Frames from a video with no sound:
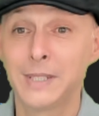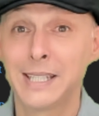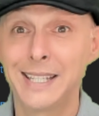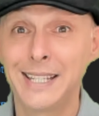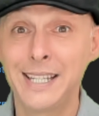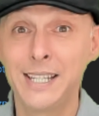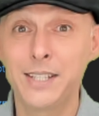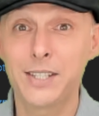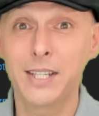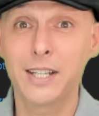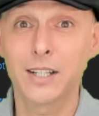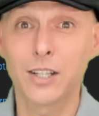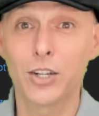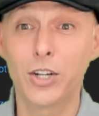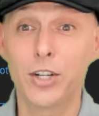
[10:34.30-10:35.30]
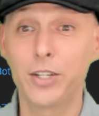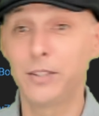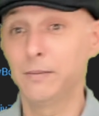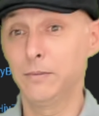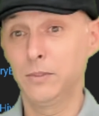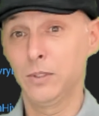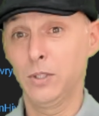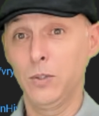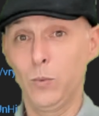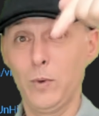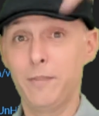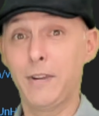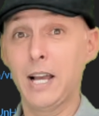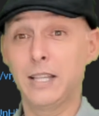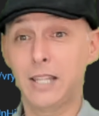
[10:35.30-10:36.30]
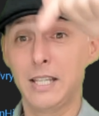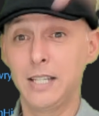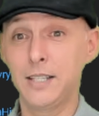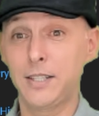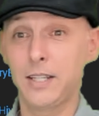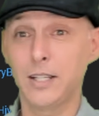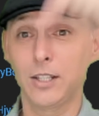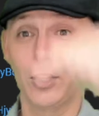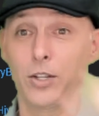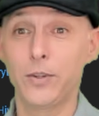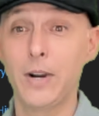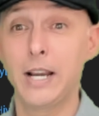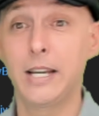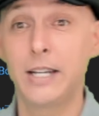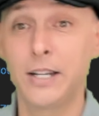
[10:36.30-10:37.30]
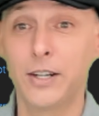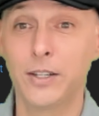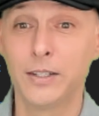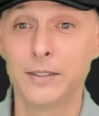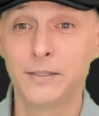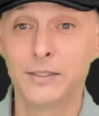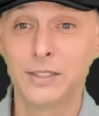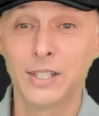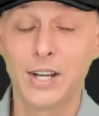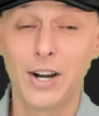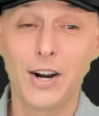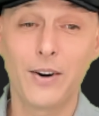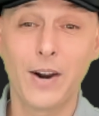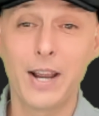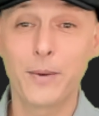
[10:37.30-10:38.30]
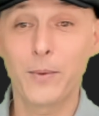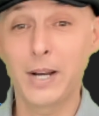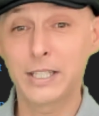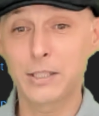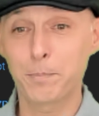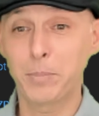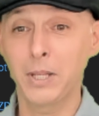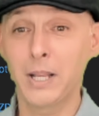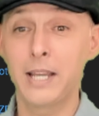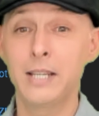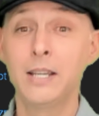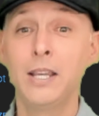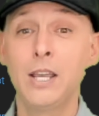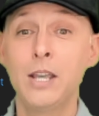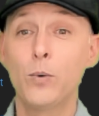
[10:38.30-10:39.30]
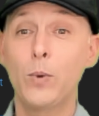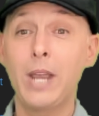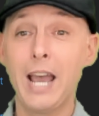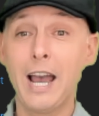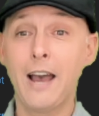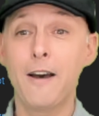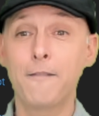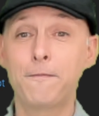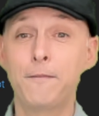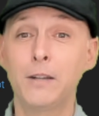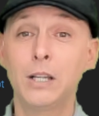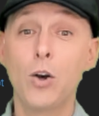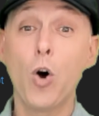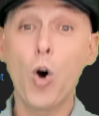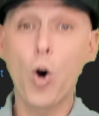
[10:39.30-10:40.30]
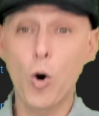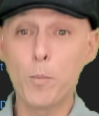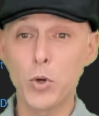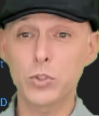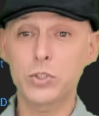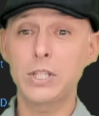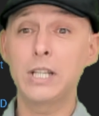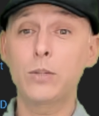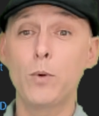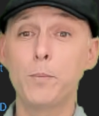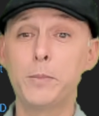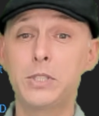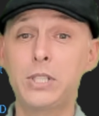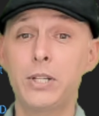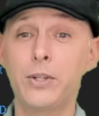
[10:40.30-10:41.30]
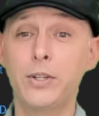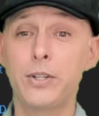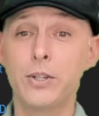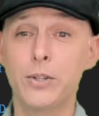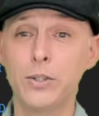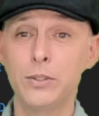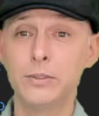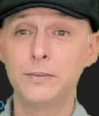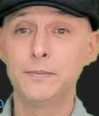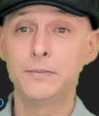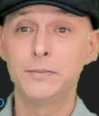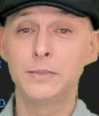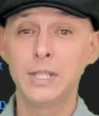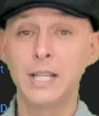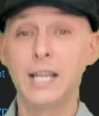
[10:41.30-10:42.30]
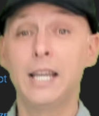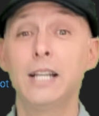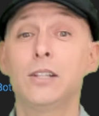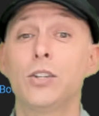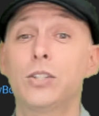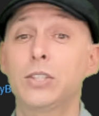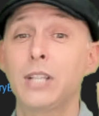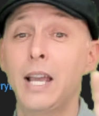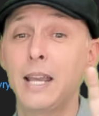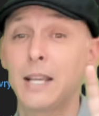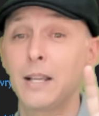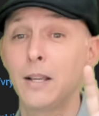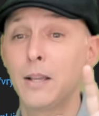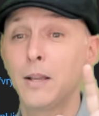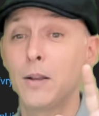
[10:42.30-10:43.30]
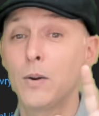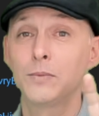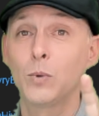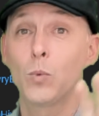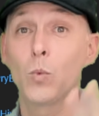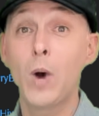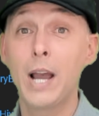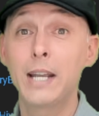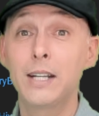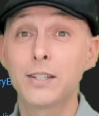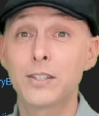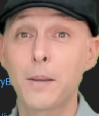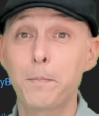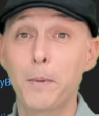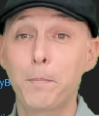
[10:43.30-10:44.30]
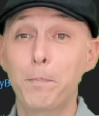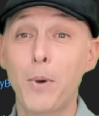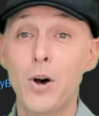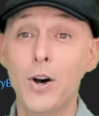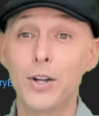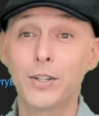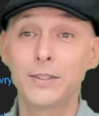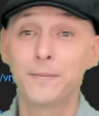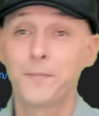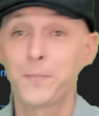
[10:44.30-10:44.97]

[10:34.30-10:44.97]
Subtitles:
Easy alert. We've got the easy alert right here. All right, white to play. We have almost equal material. It looks like white is up a pawn.